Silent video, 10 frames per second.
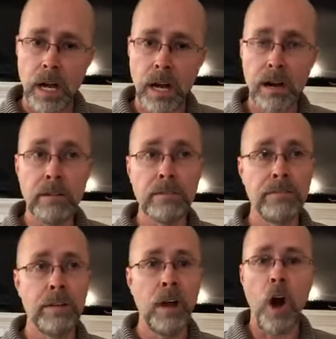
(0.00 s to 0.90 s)

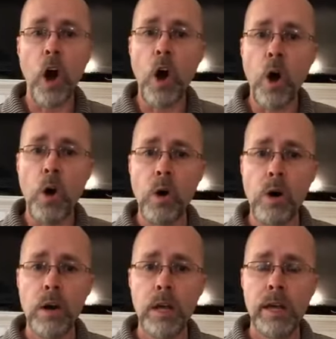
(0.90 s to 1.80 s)
of
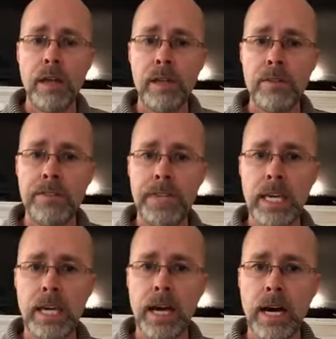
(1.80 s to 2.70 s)
all
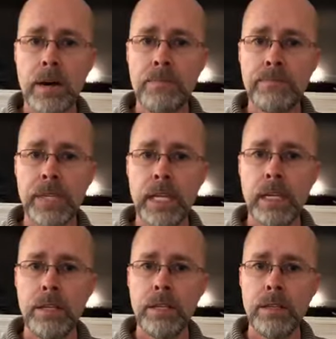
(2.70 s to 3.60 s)
the, um,
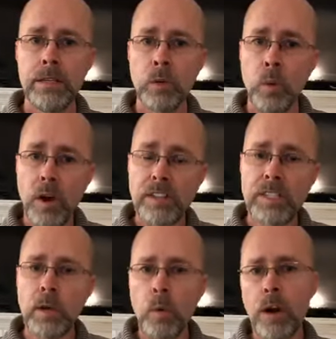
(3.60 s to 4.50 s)
the
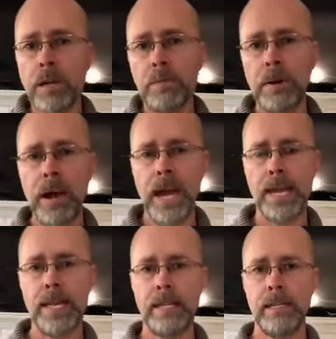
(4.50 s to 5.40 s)
ones that walk in pride.